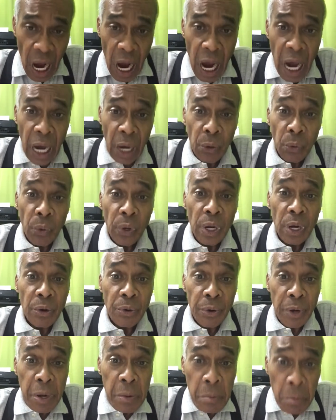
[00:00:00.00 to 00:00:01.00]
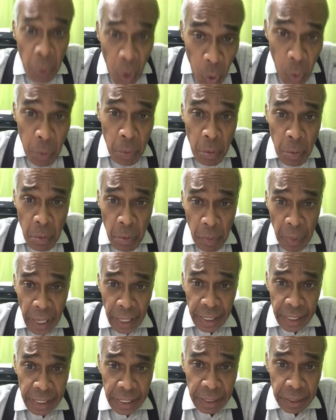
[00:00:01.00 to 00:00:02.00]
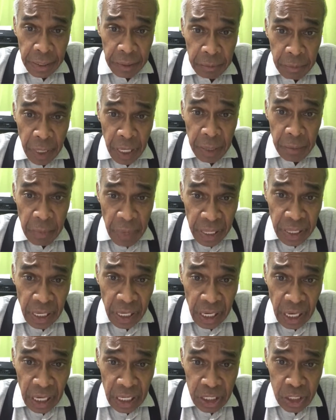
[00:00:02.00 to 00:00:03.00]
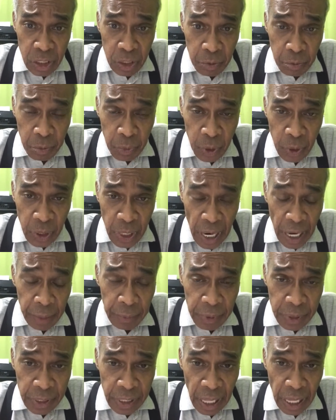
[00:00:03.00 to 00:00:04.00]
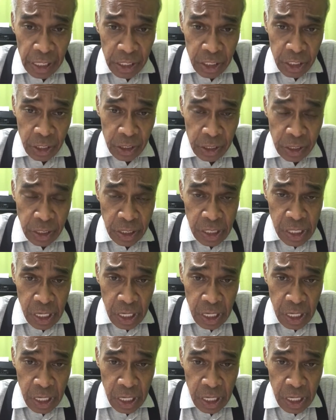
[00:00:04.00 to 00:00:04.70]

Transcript: I will remove my medication for hypertension.